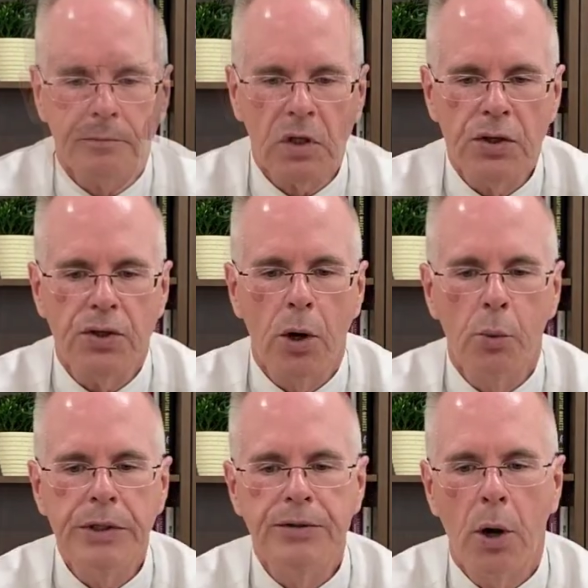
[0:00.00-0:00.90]
So
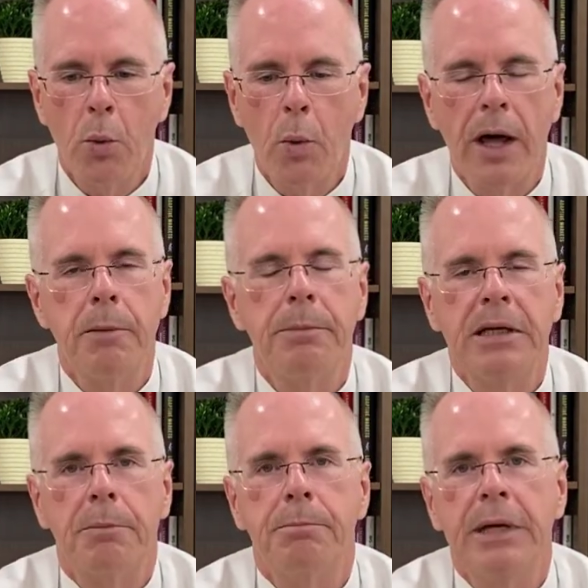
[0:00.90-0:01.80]
we don't want to
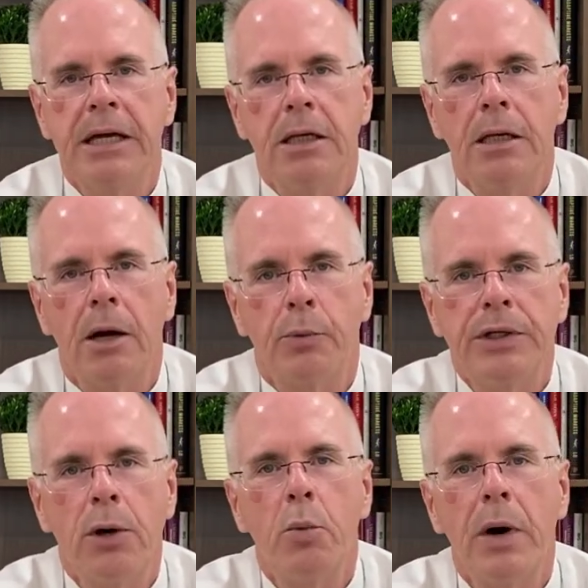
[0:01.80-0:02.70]
be in we
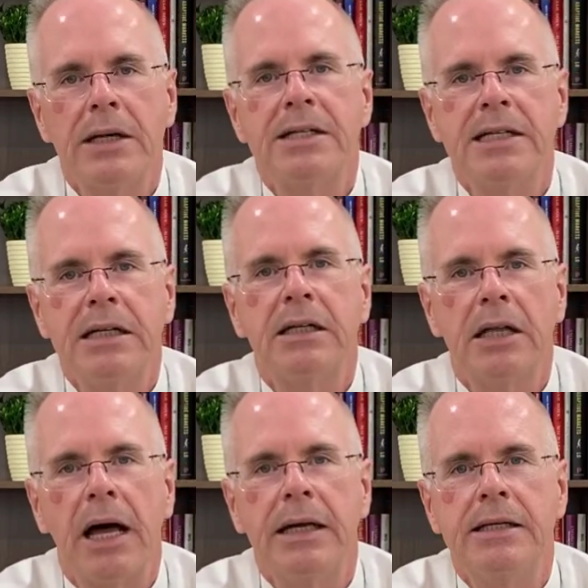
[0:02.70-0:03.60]
don't want to see
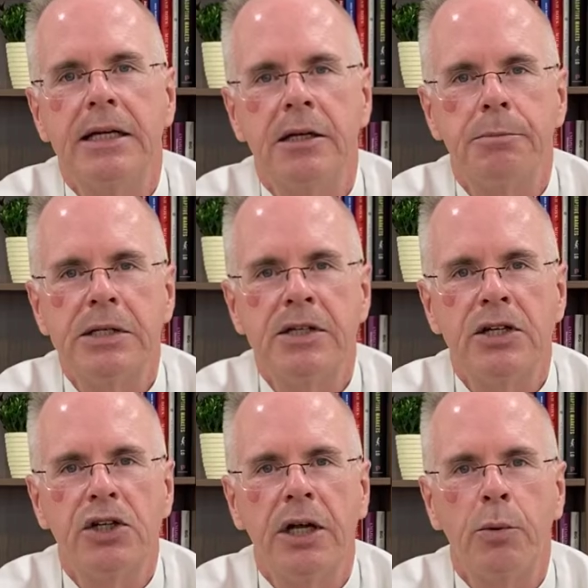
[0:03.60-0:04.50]
clients in a
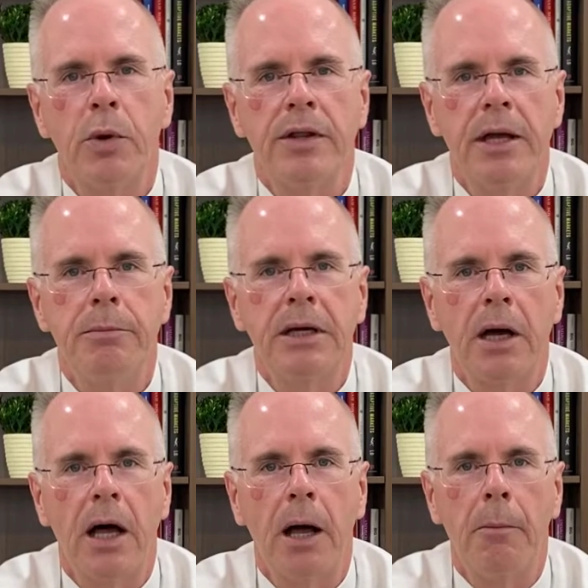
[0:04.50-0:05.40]
position where they
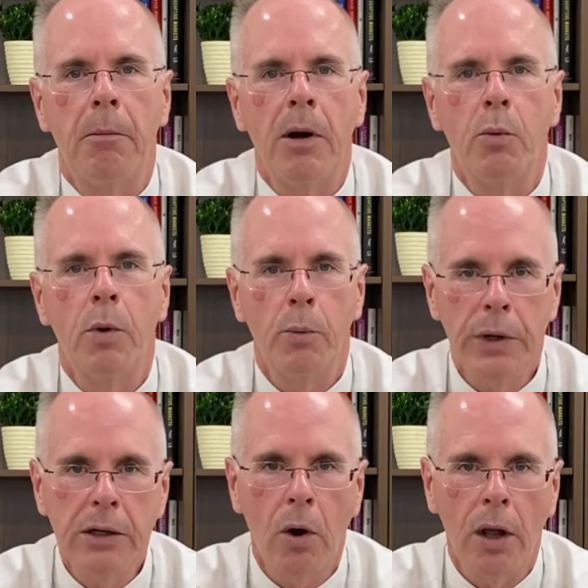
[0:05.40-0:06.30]
become what
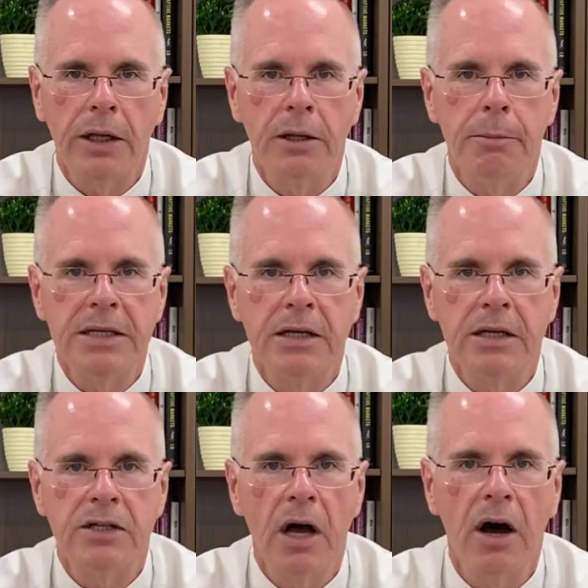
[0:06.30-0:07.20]
we call in the
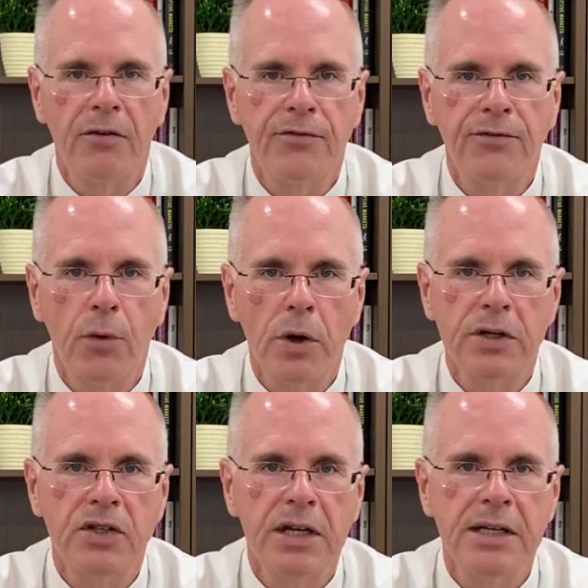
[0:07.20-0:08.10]
business a
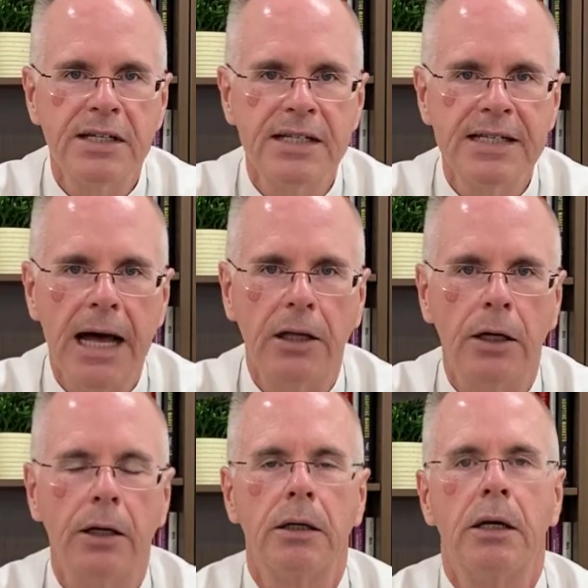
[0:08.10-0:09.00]
forced
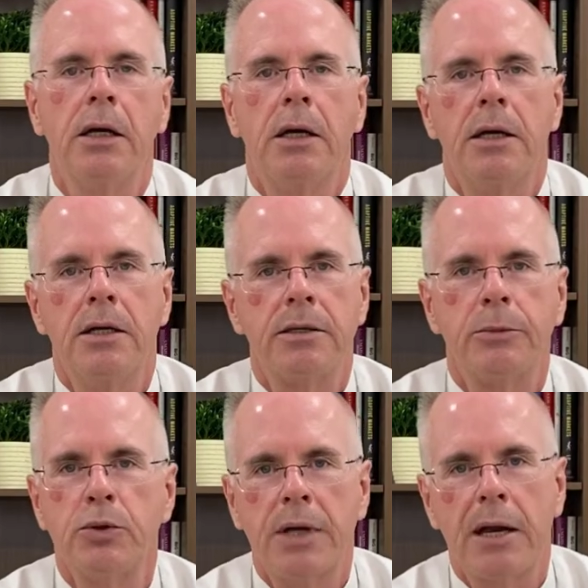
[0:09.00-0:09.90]
seller.
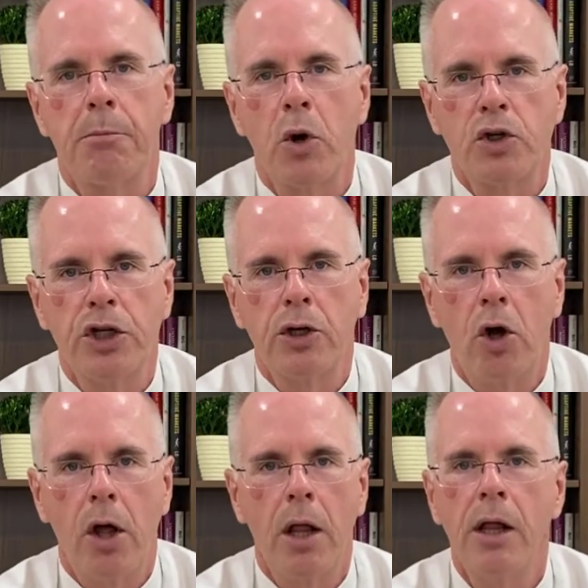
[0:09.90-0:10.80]
Someone who's got a margin
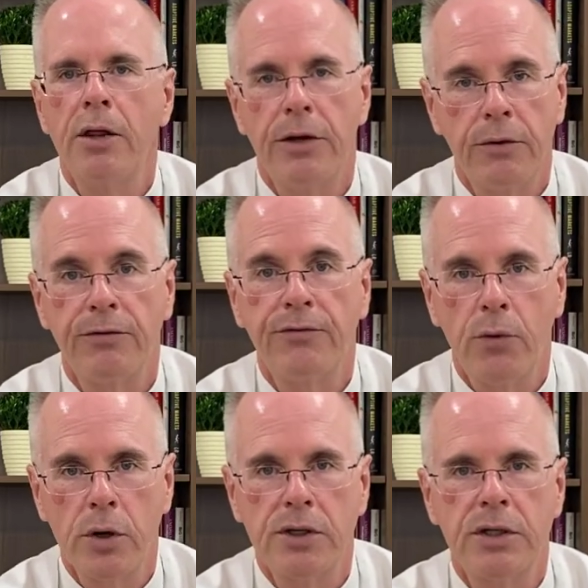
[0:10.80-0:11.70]
call, they're a
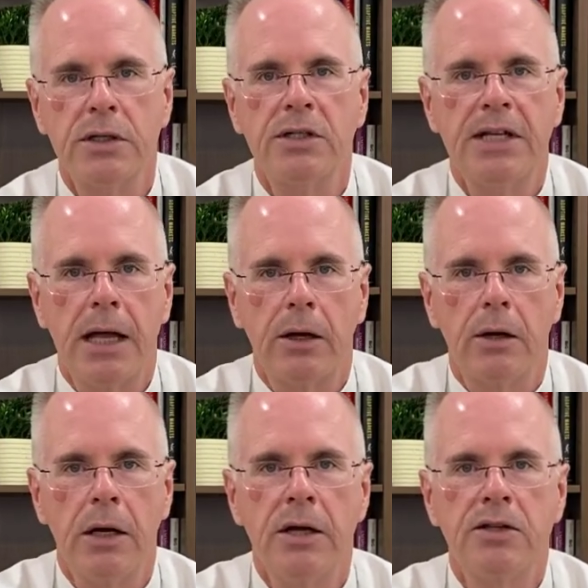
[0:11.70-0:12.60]
forced seller
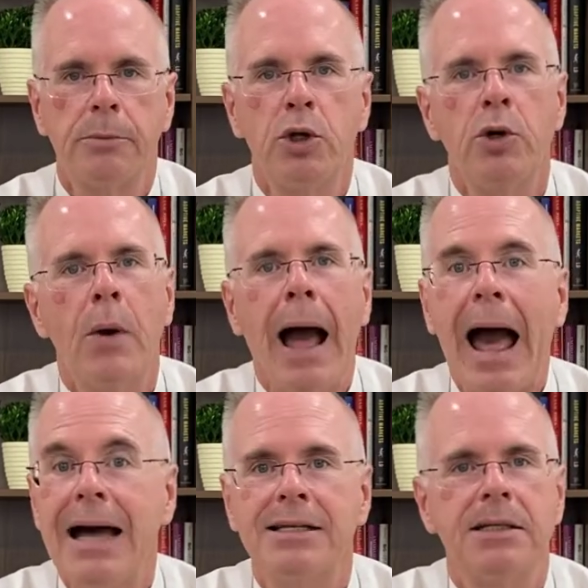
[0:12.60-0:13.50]
someone who
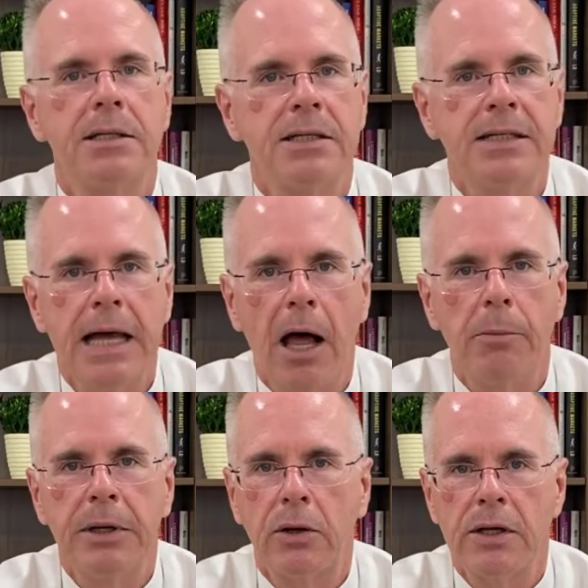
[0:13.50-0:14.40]
has to sell
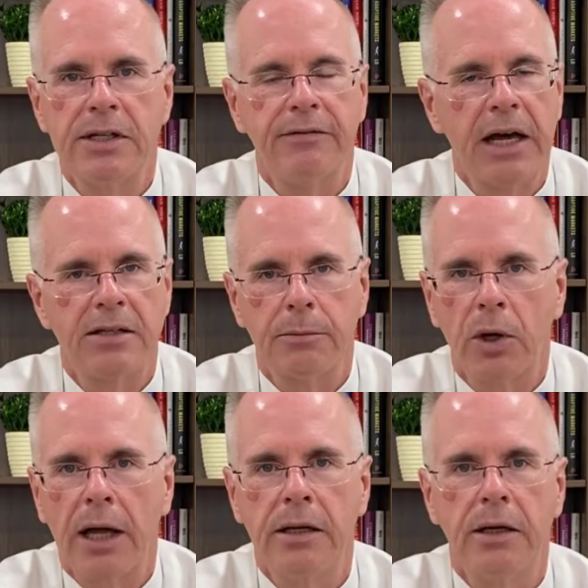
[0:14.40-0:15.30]
because they've got some
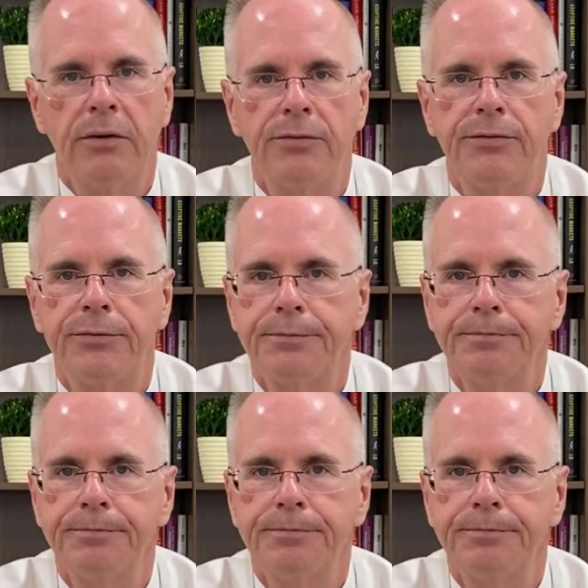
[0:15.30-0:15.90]
kind of